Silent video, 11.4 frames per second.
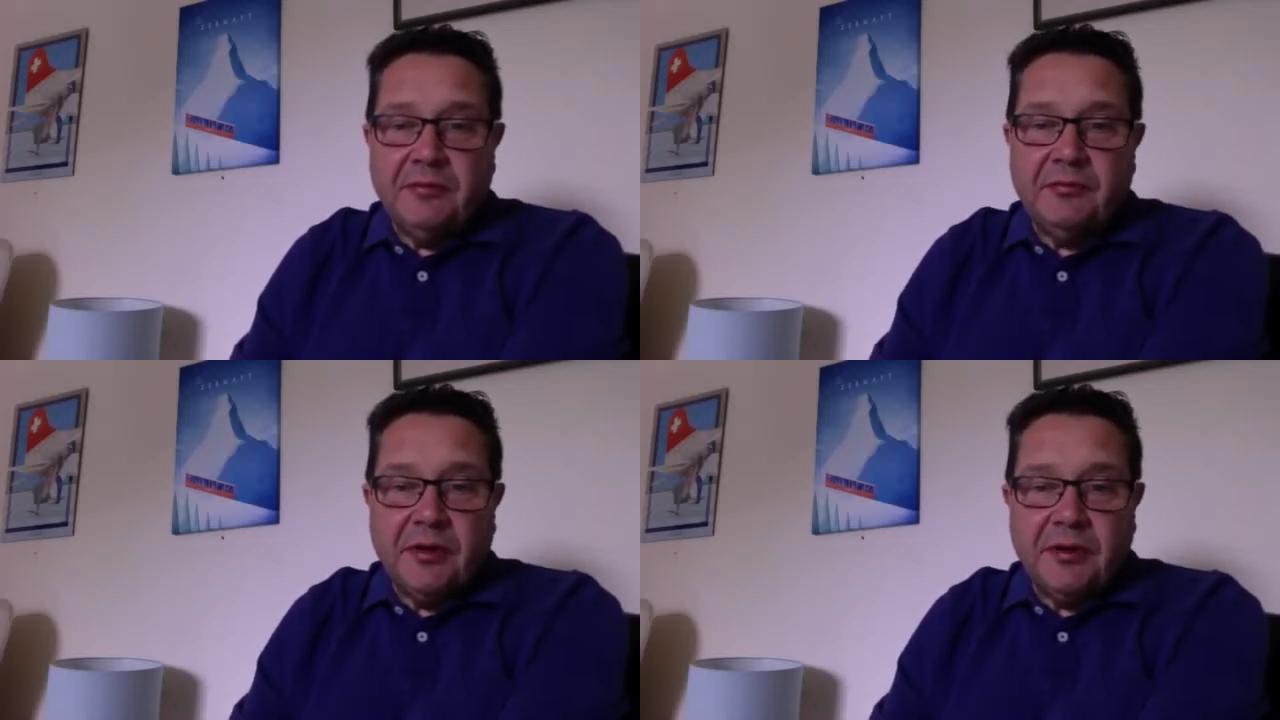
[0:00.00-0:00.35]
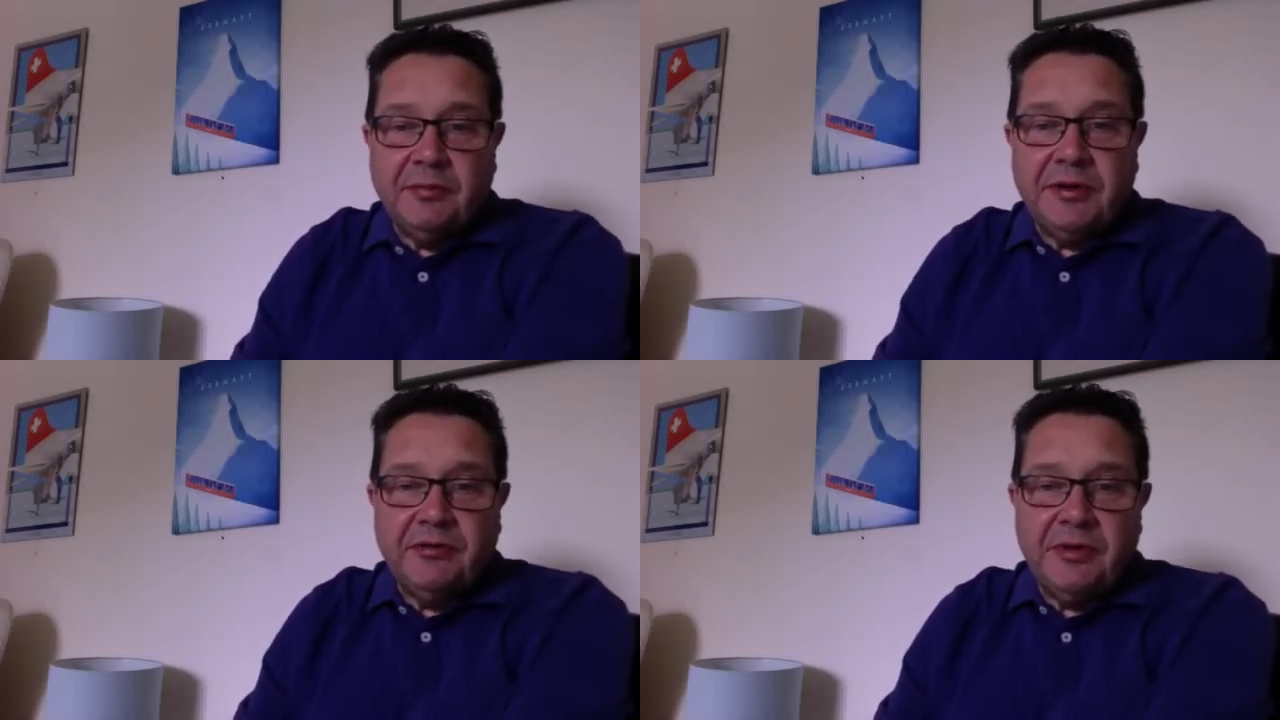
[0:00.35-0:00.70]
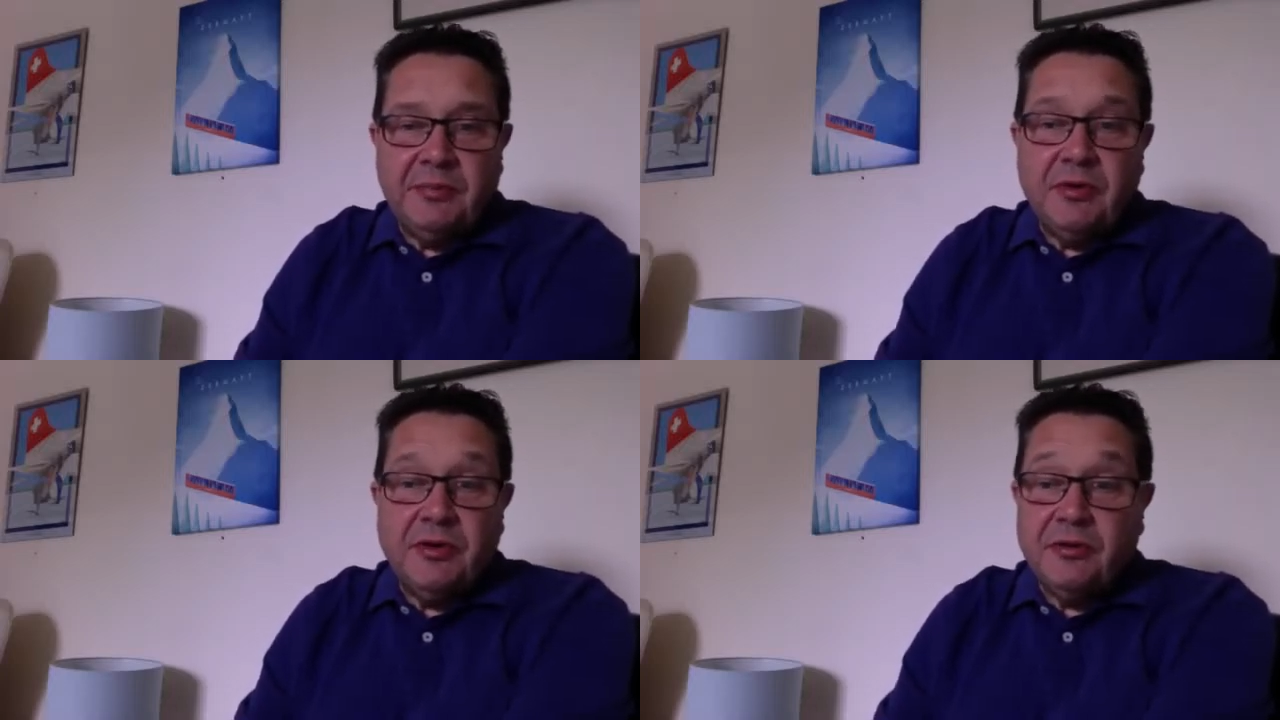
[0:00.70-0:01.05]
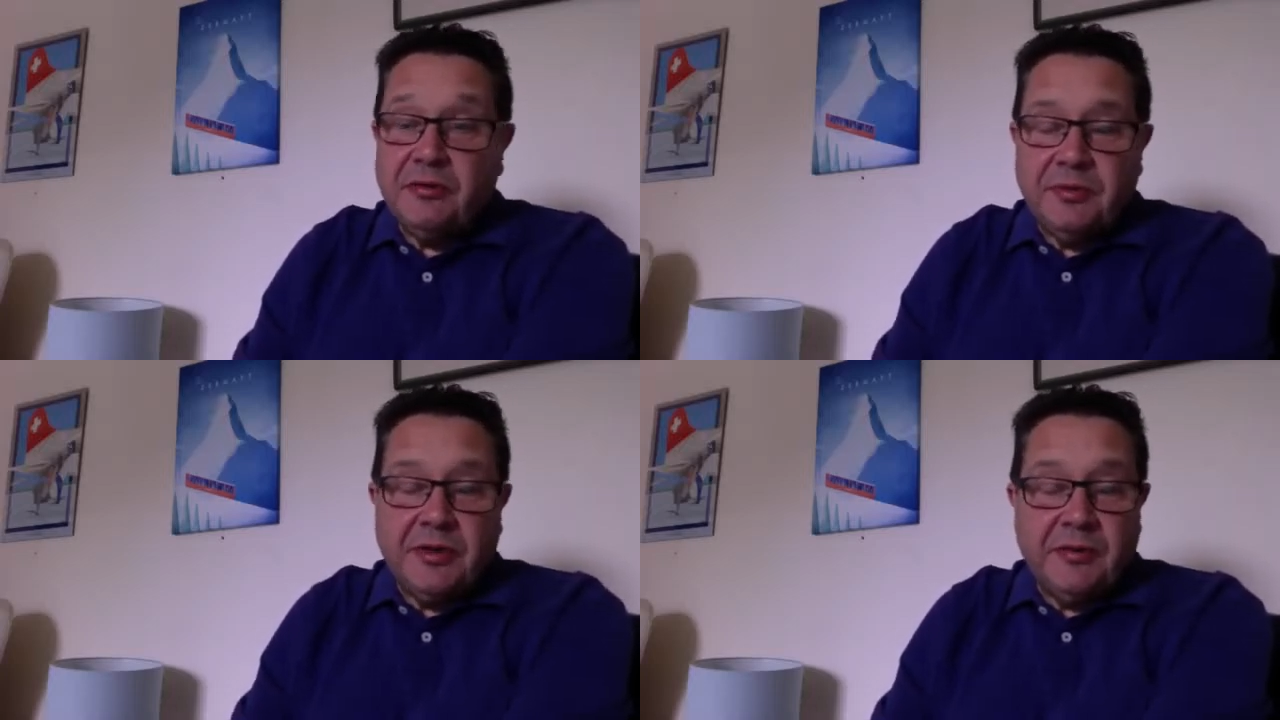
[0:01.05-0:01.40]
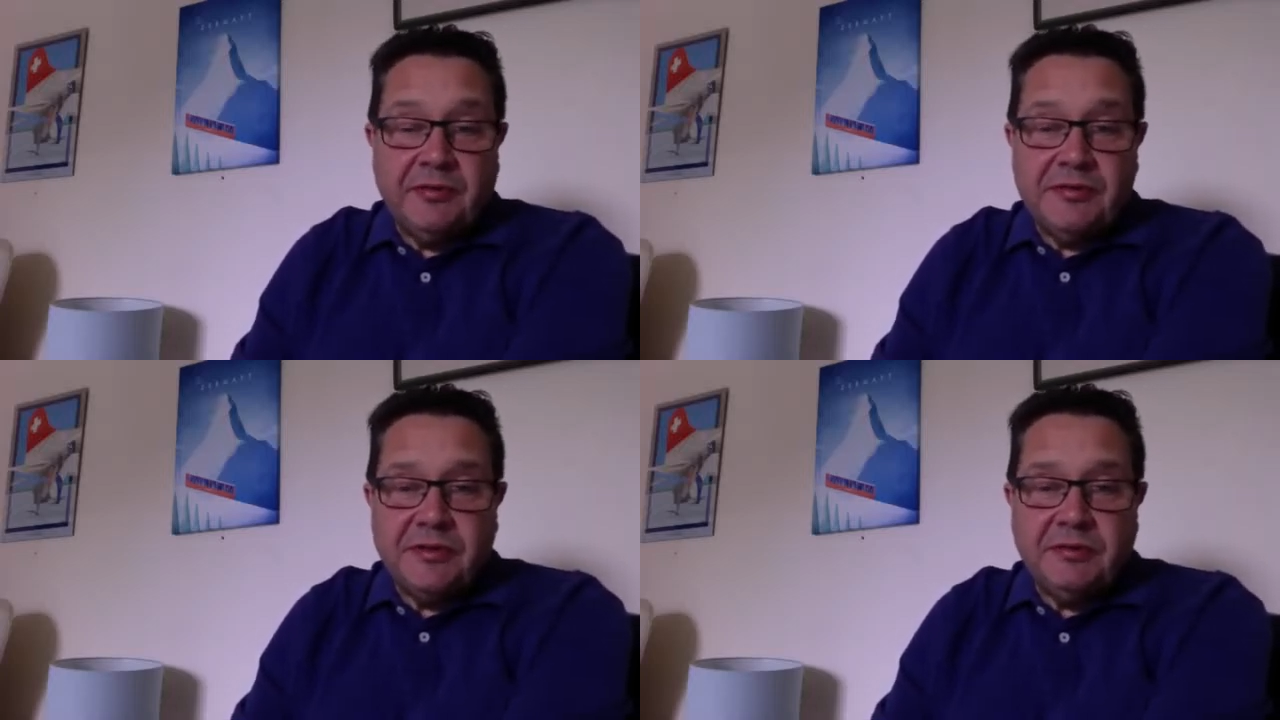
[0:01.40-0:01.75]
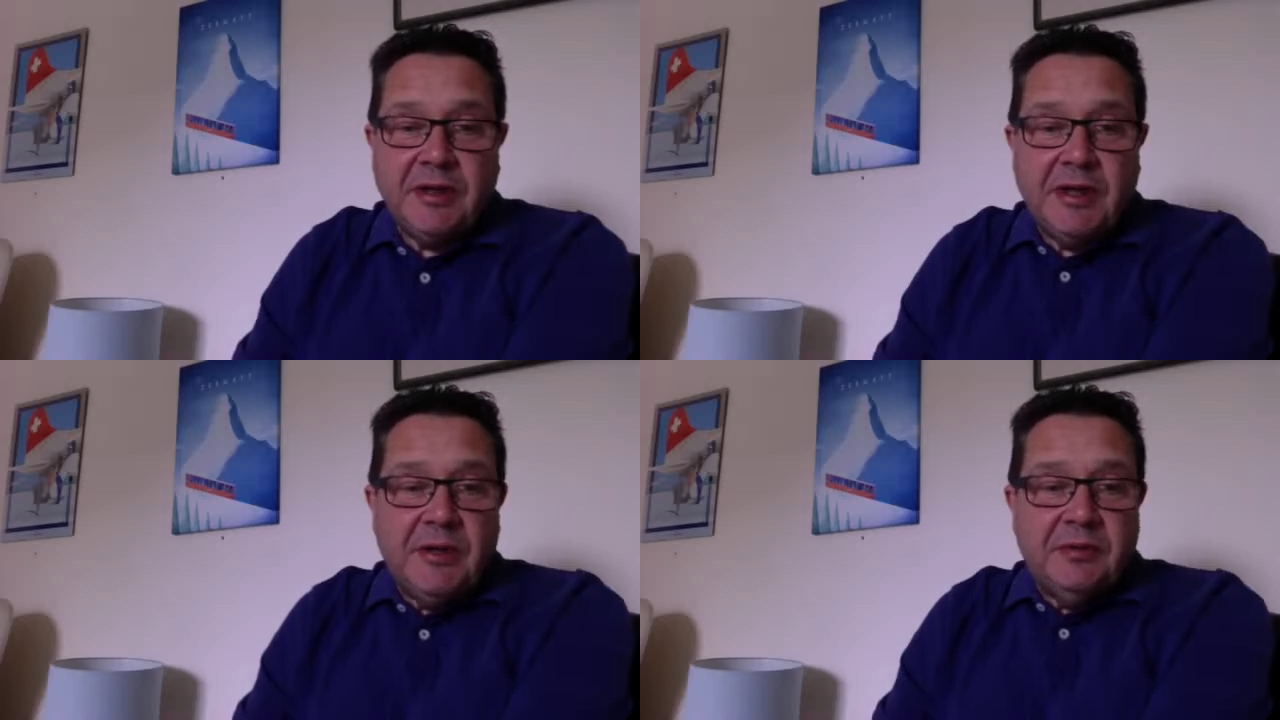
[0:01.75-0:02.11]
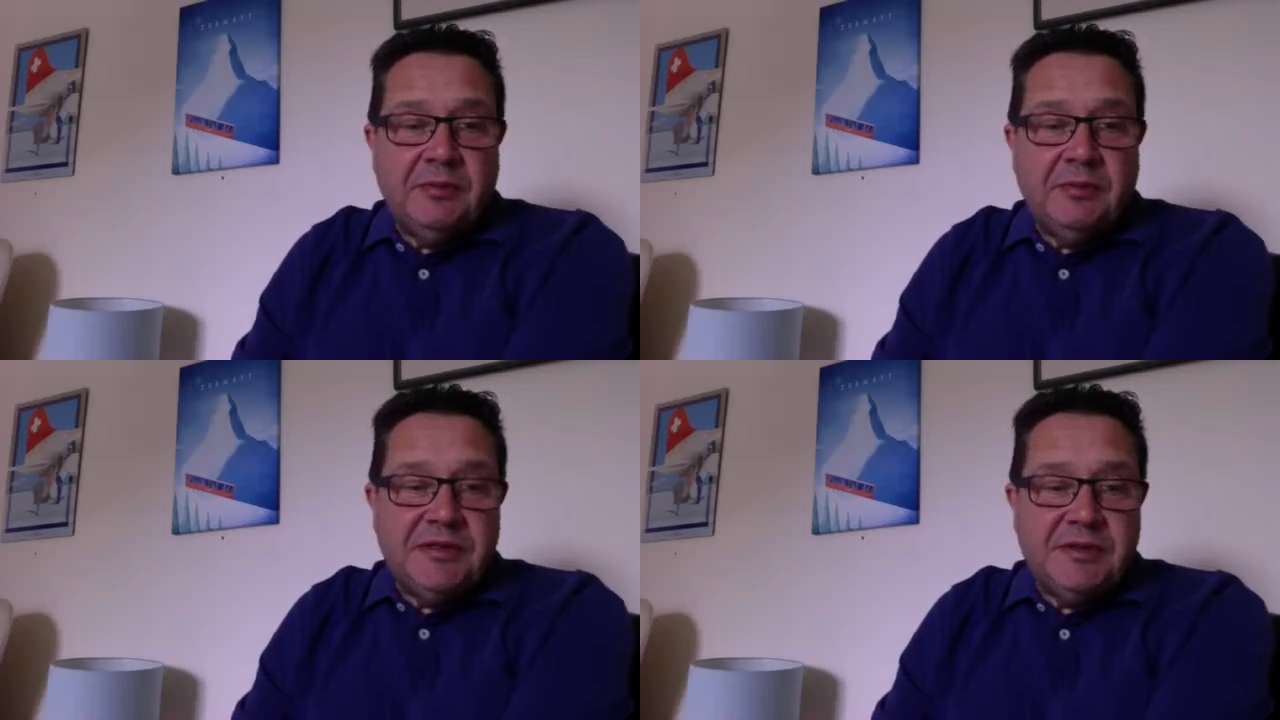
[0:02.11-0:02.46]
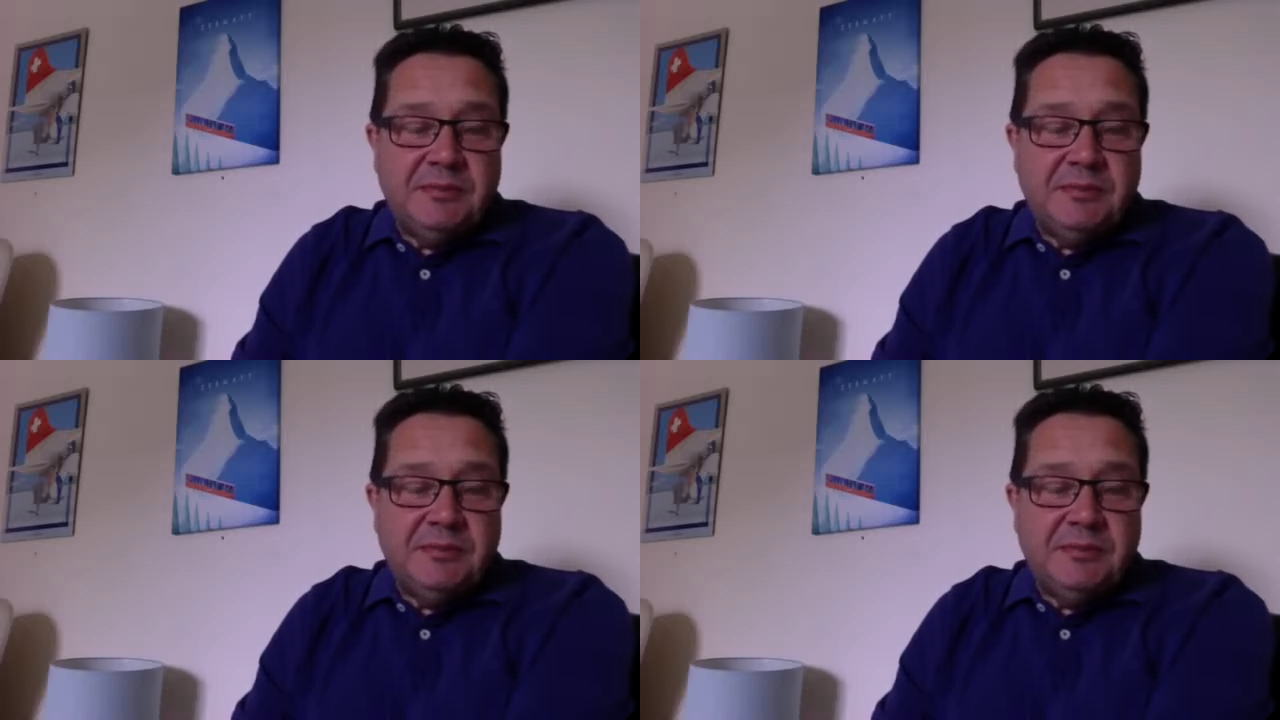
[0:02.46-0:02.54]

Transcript: complete rebook, or But so we basically